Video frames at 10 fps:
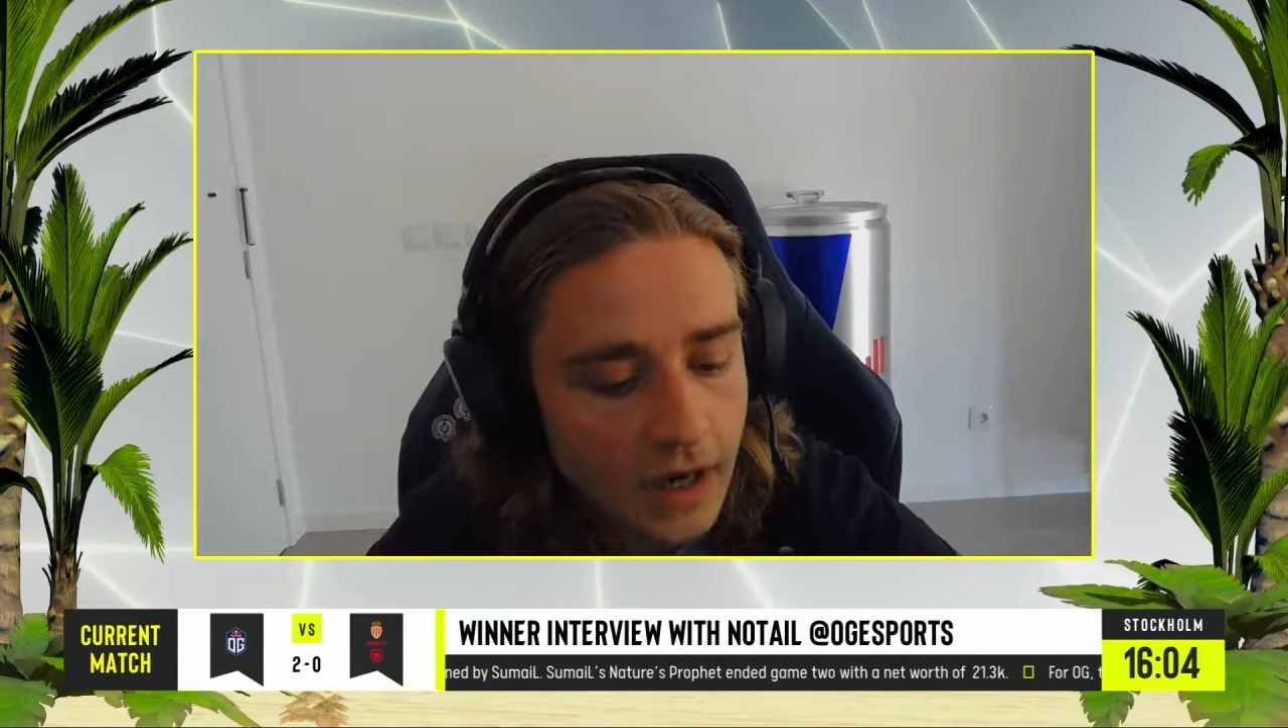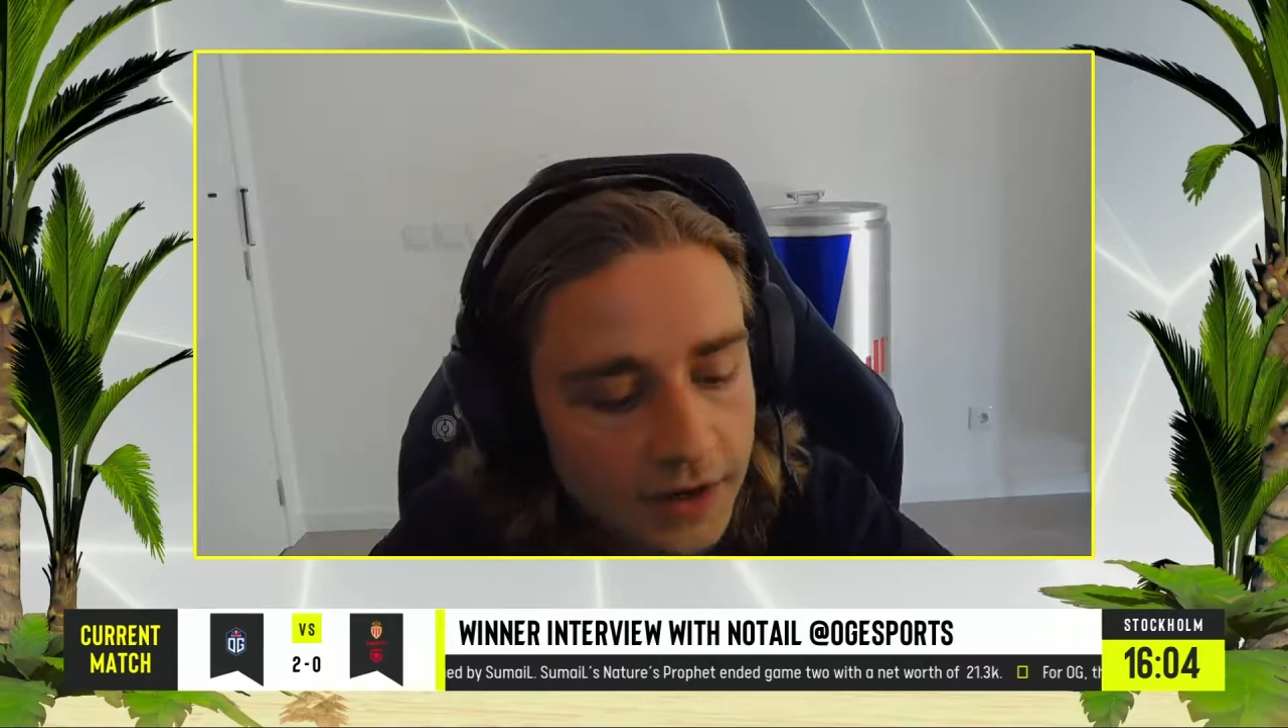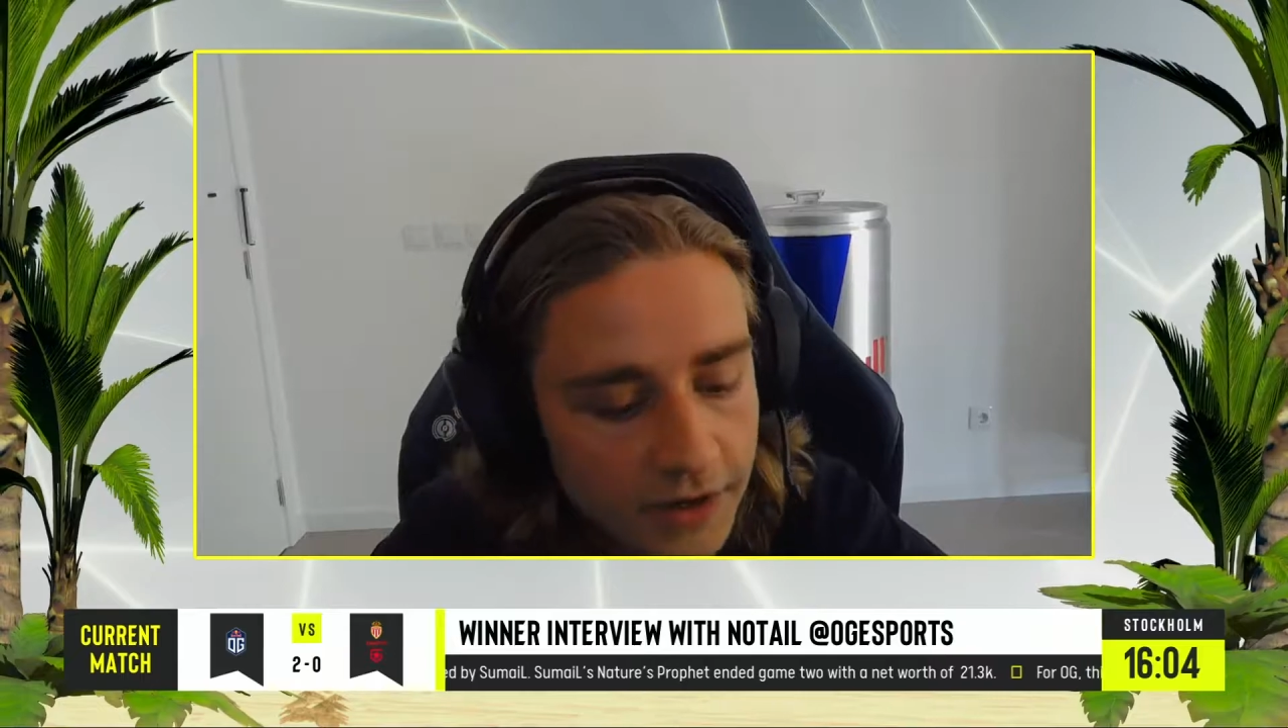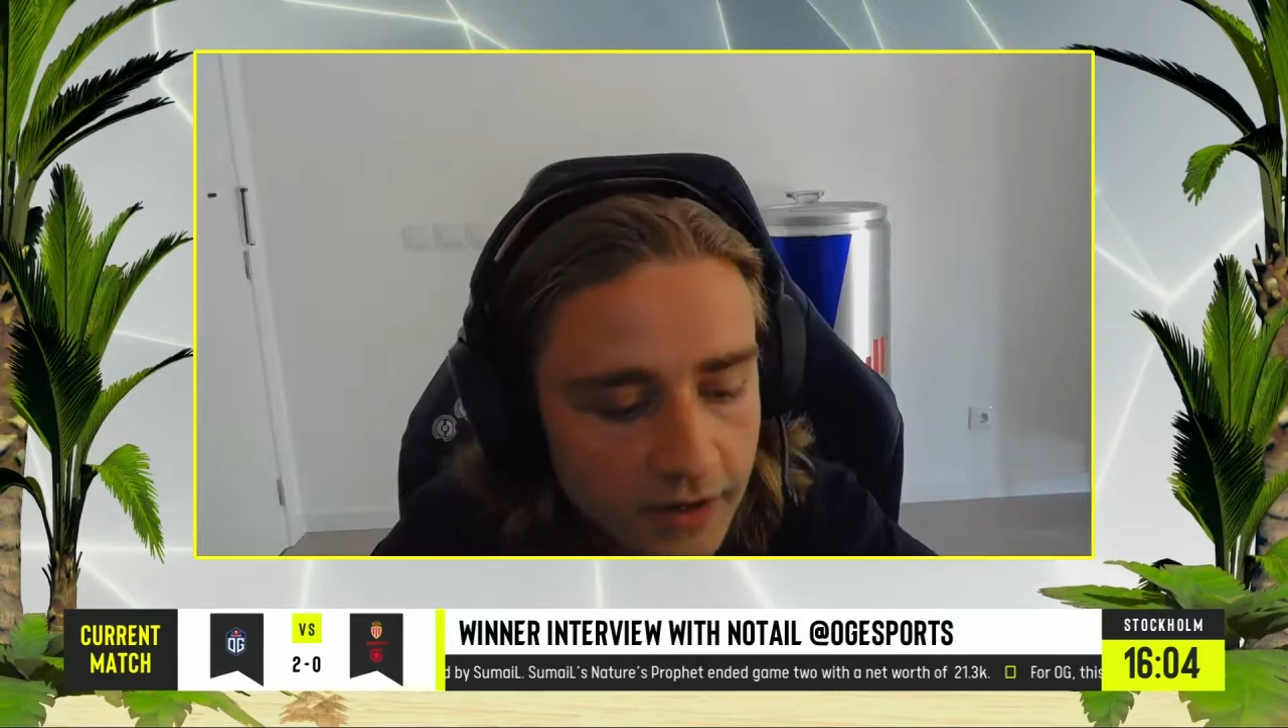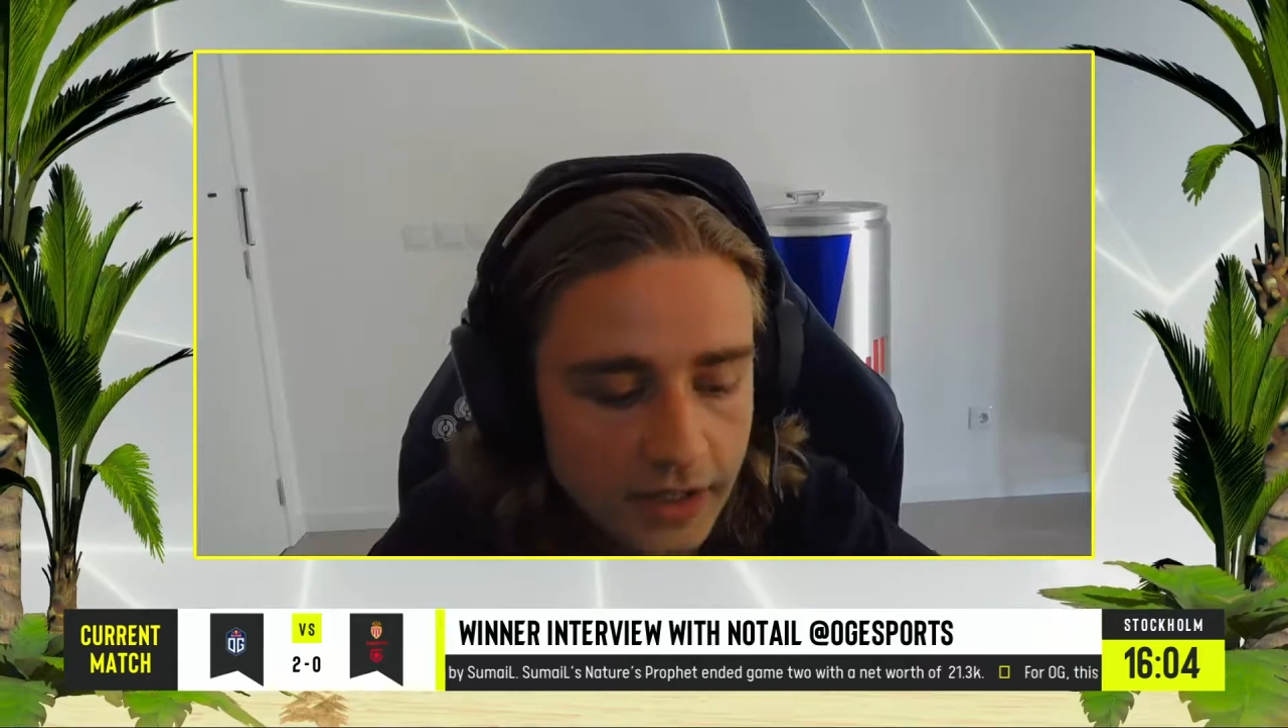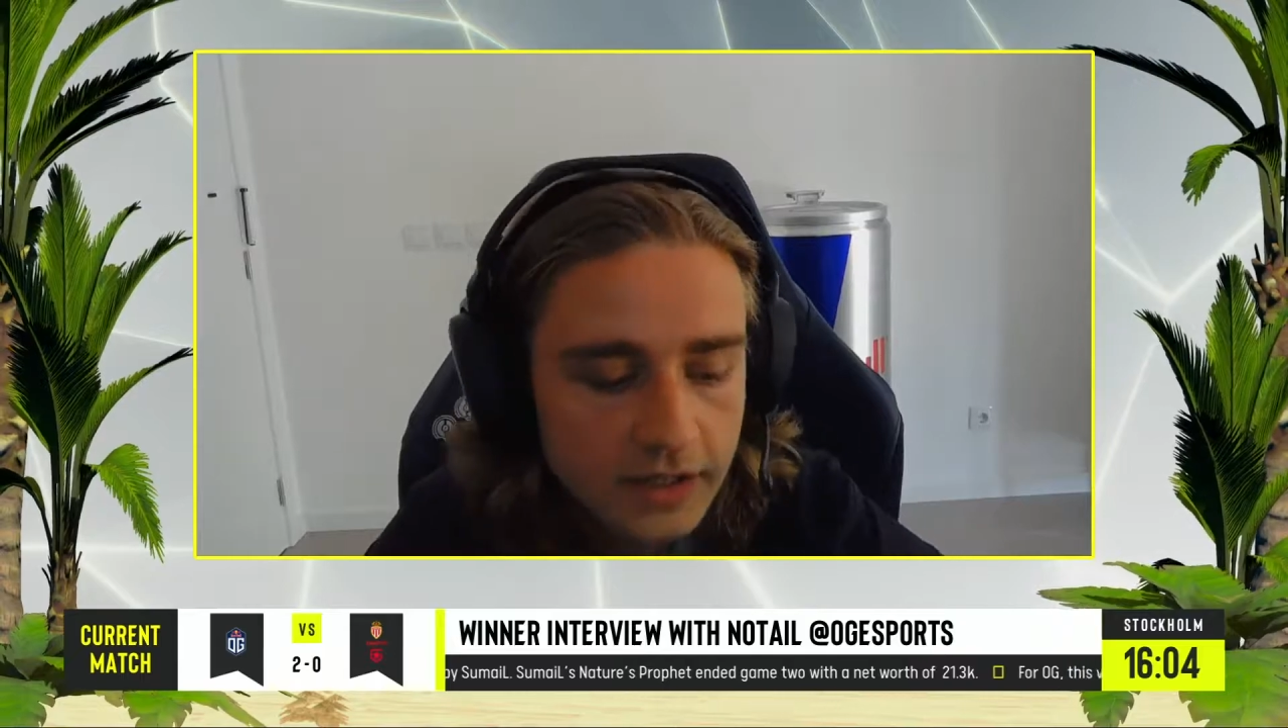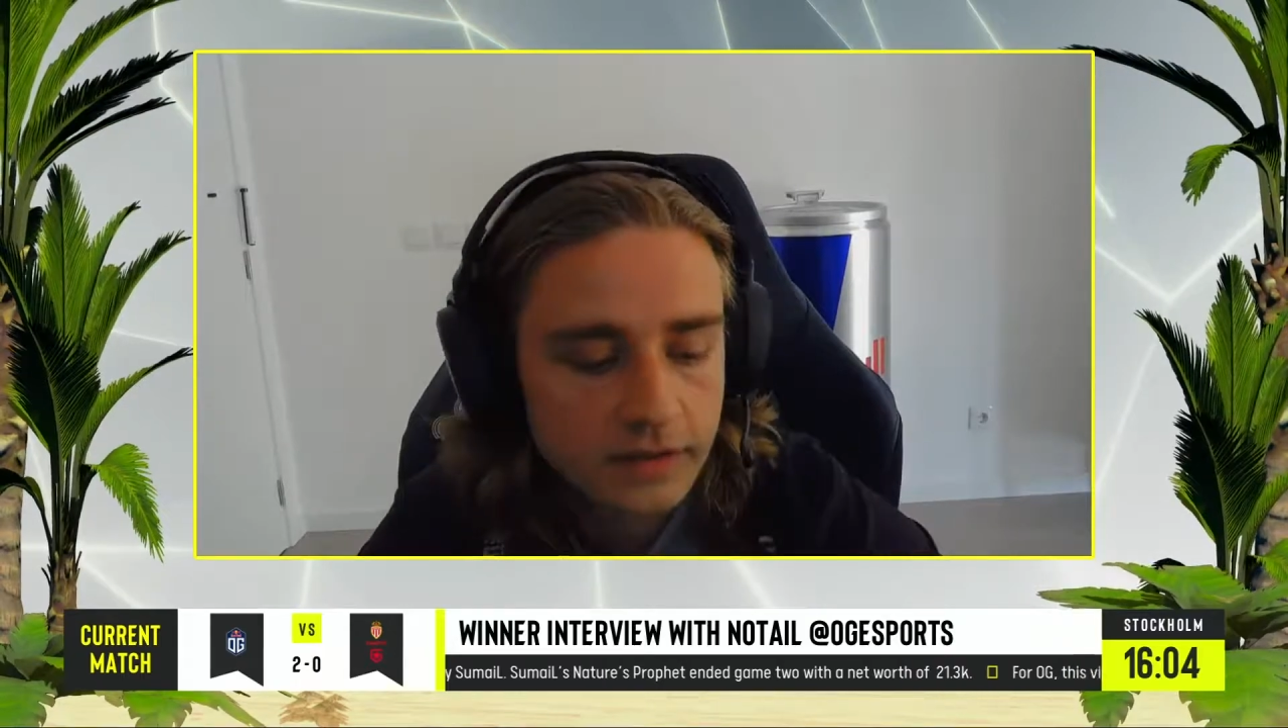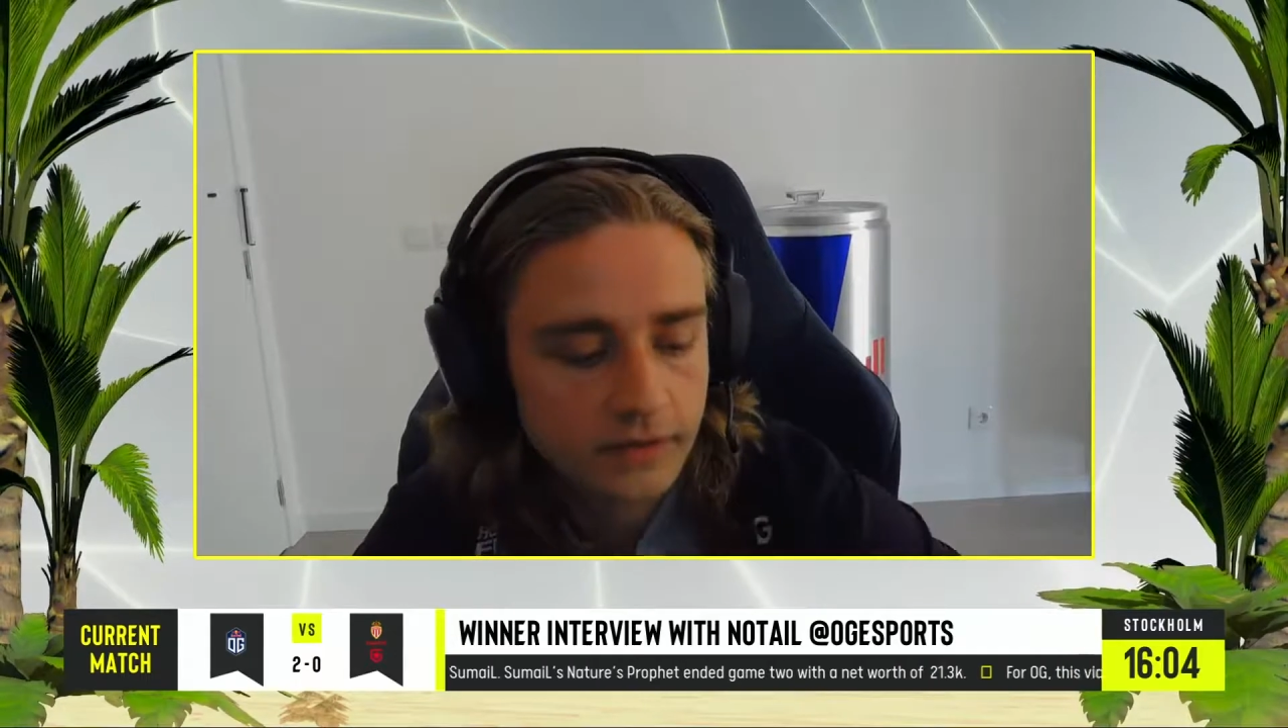Ana had